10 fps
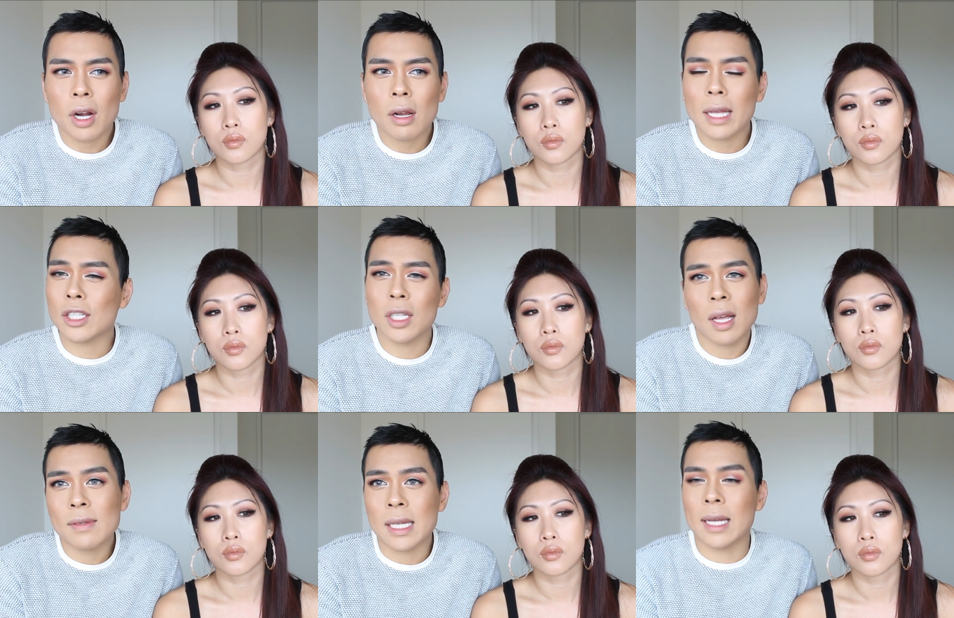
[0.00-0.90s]
Speaker 1: her. Like she
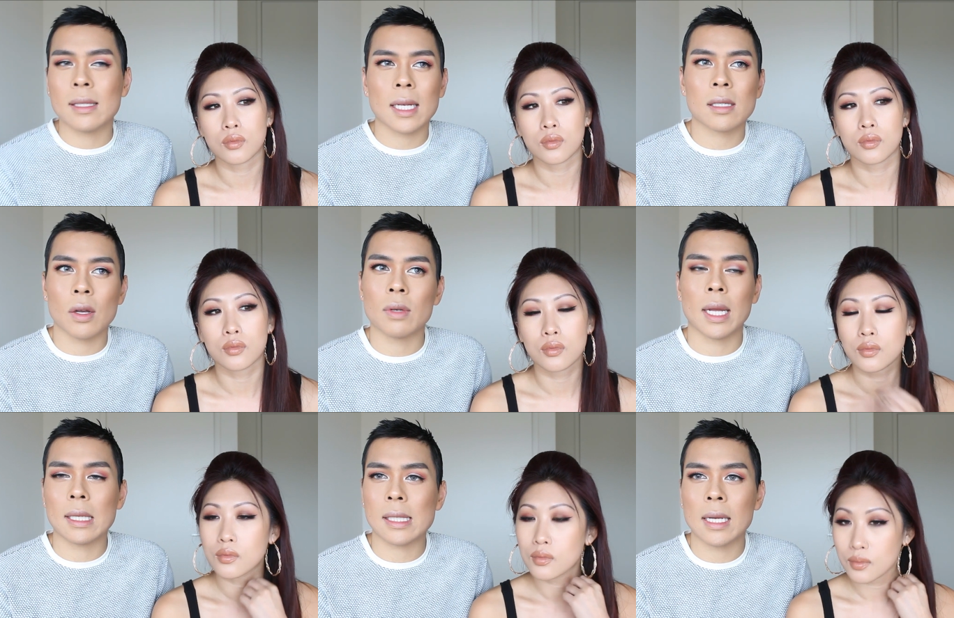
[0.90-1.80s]
loves it. It's like so
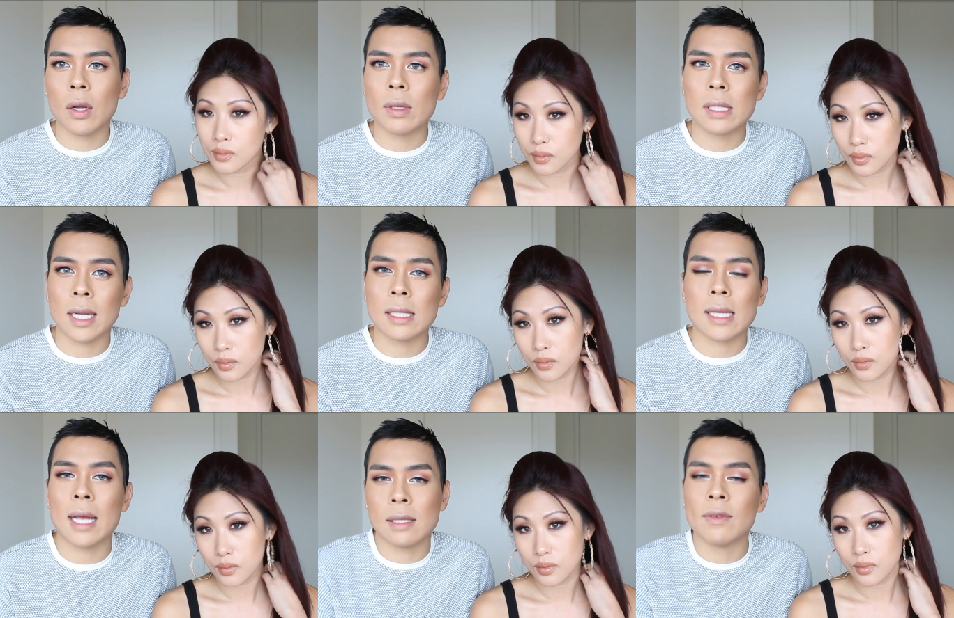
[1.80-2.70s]
nice, and I know it's
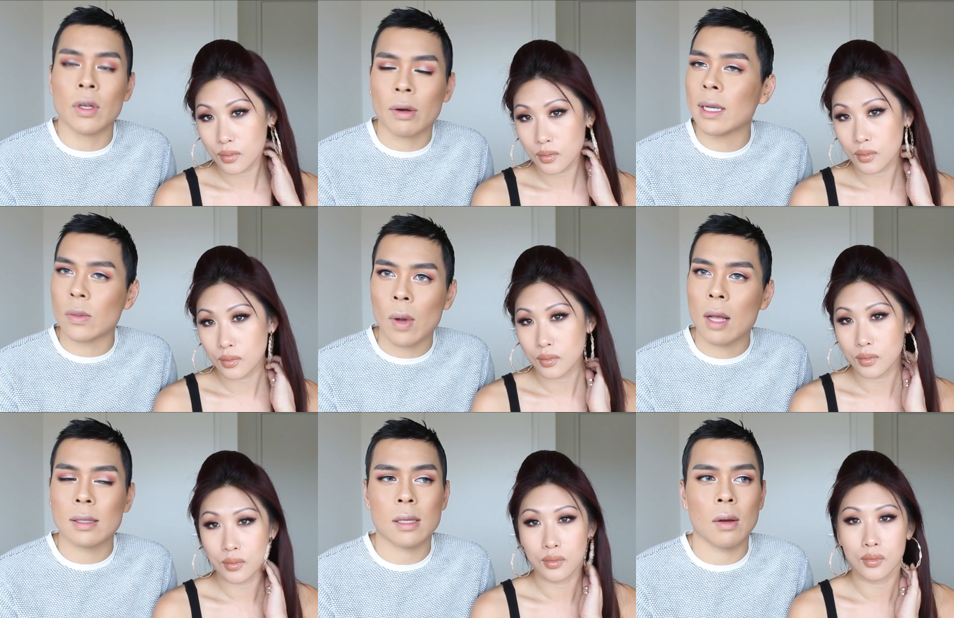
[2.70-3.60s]
nice as a viewer as
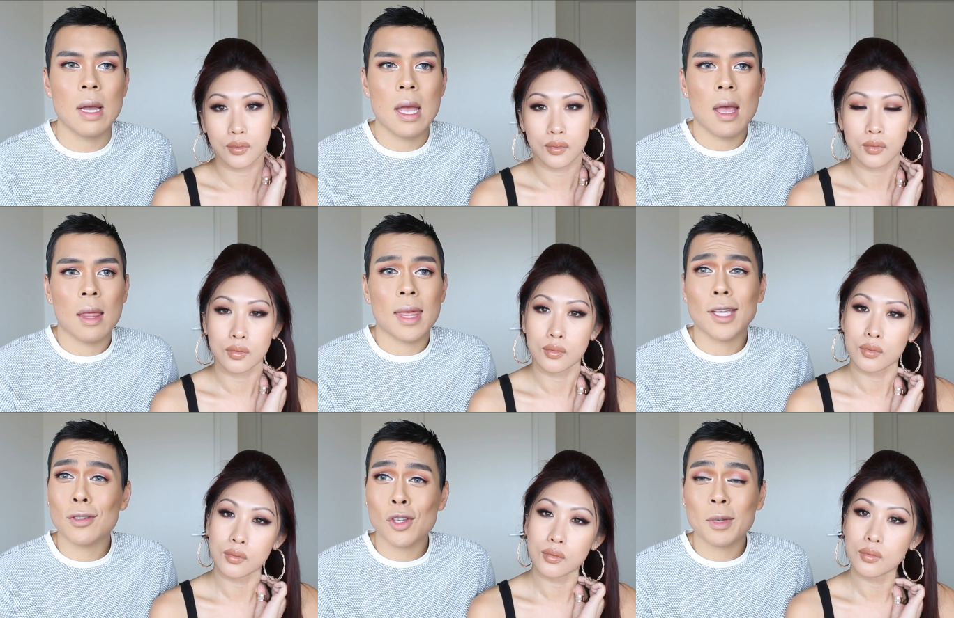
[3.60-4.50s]
well. So,
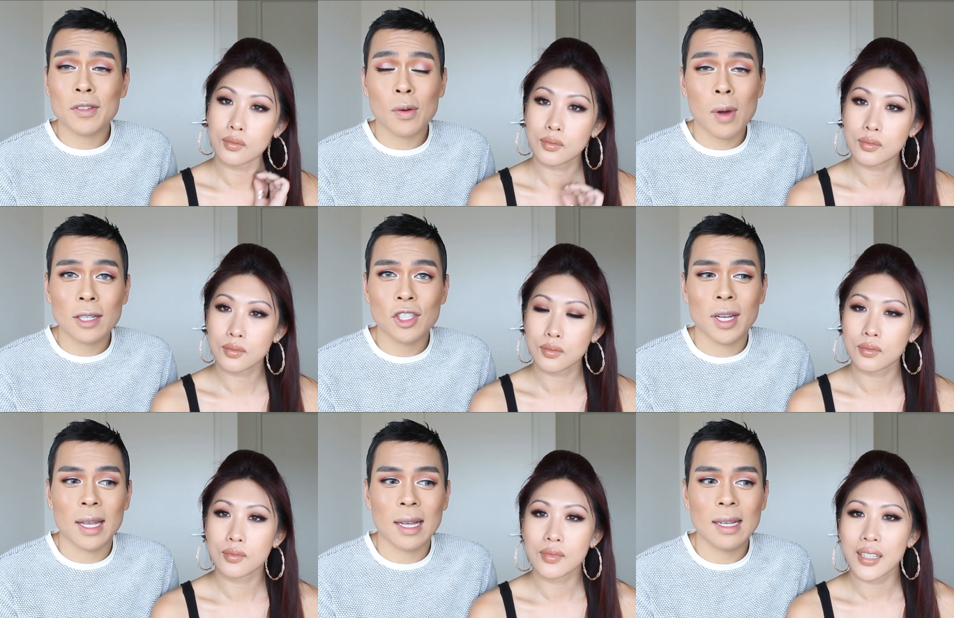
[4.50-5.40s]
thank you so much for
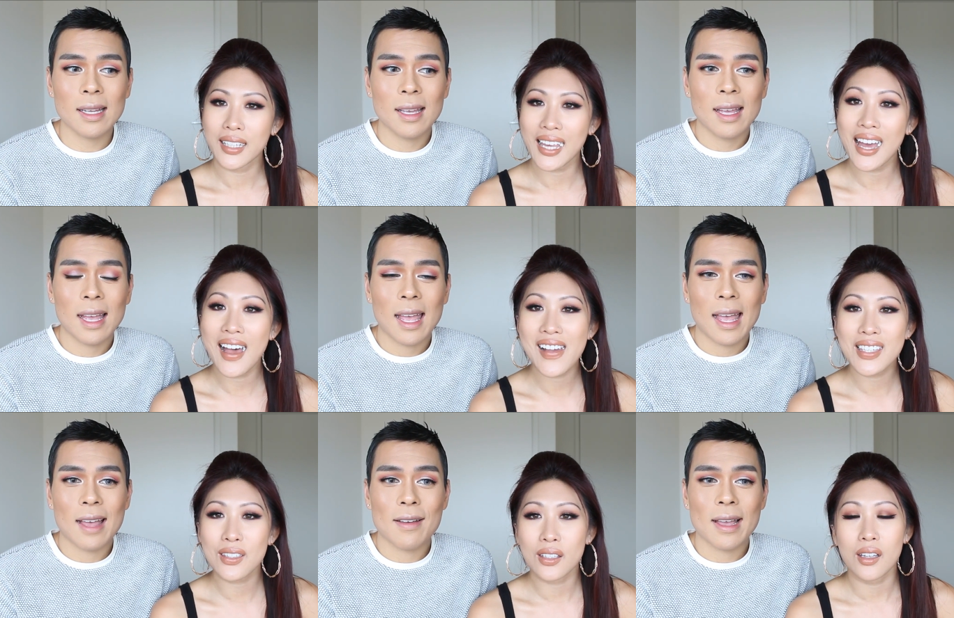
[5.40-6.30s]
watching.
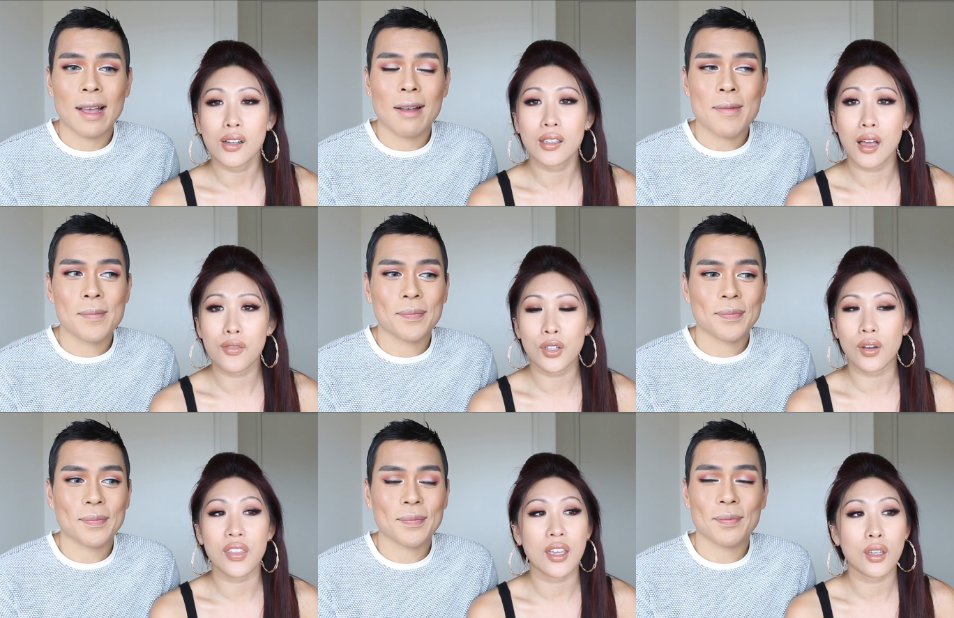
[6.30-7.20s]
Speaker 2: Yes, um, love you.
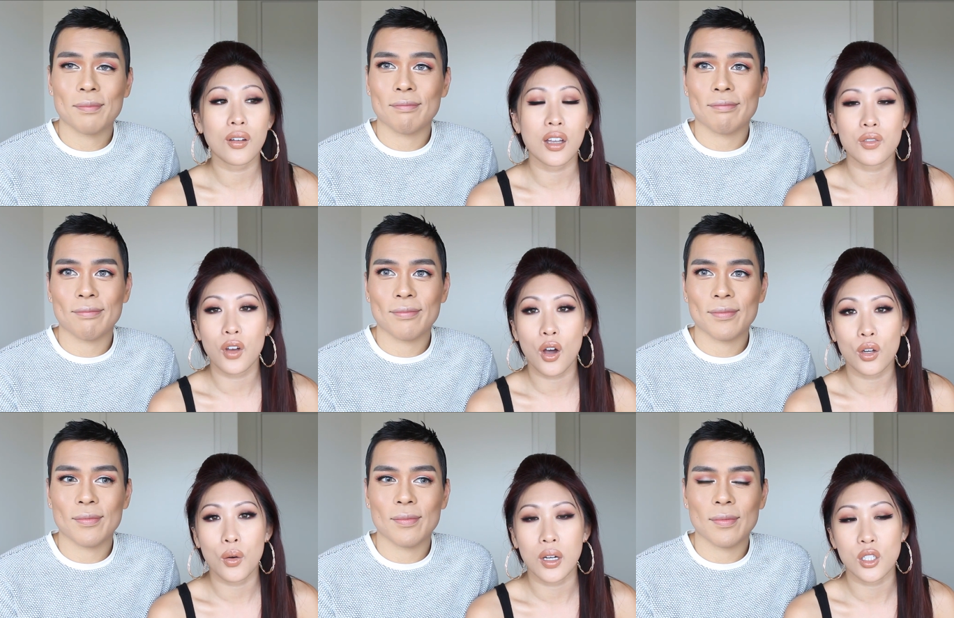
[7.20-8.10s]
I thank you guys for all
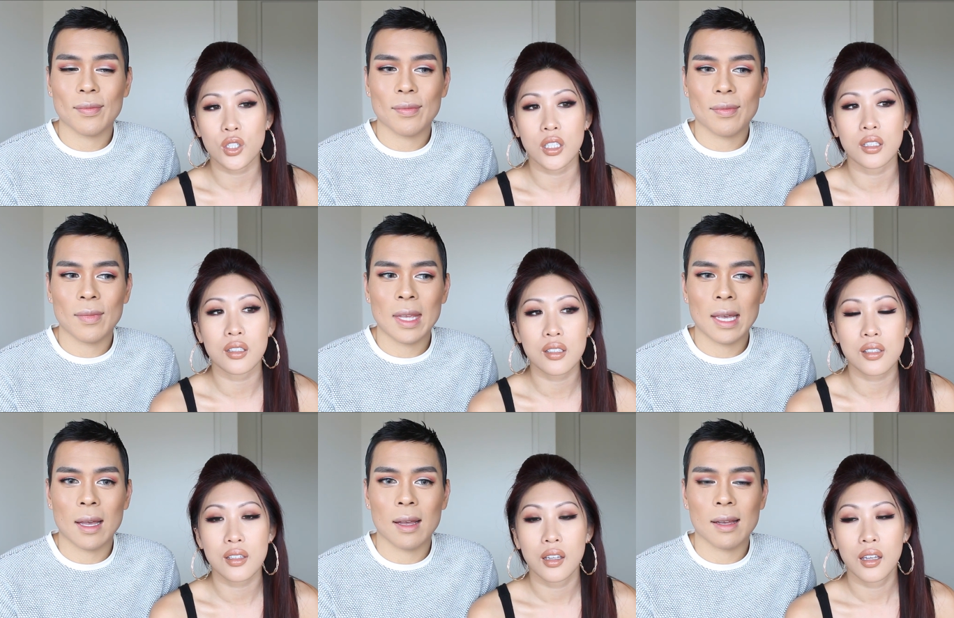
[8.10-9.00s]
your questions.
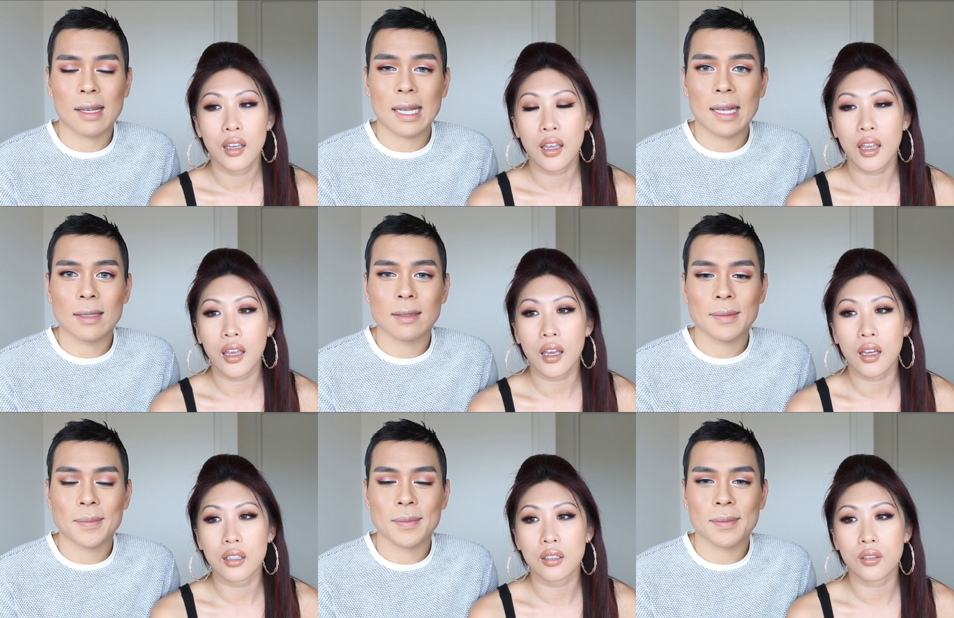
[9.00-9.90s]
Yeah,
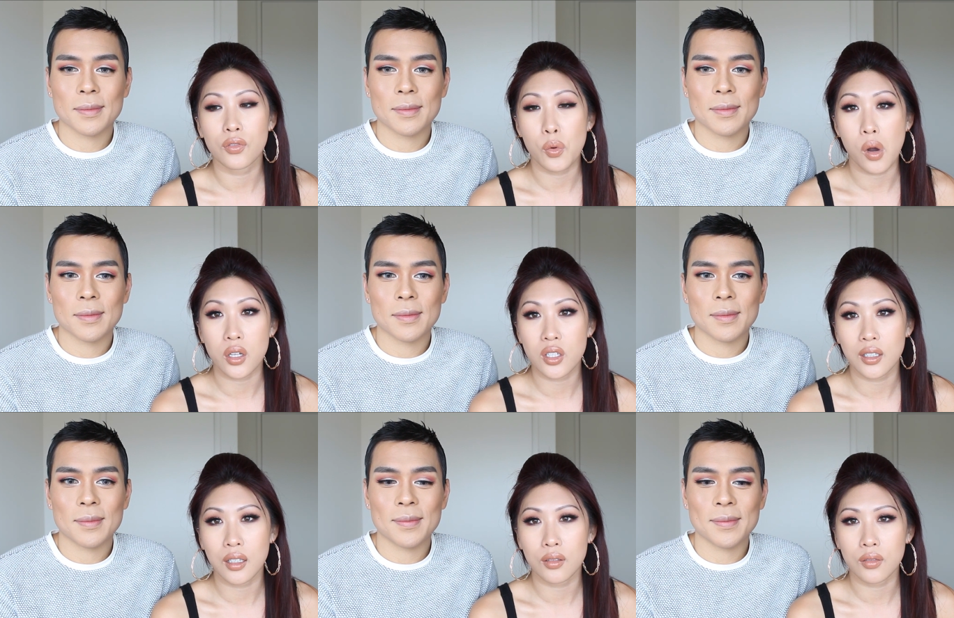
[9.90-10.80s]
and for
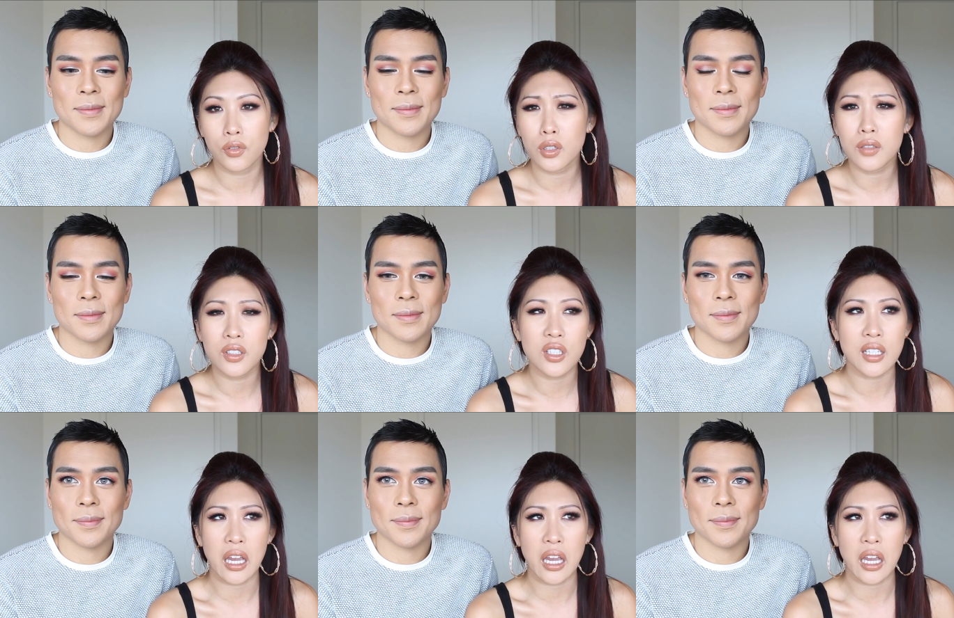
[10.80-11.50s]
watching, and mm. for mm-hmm. even just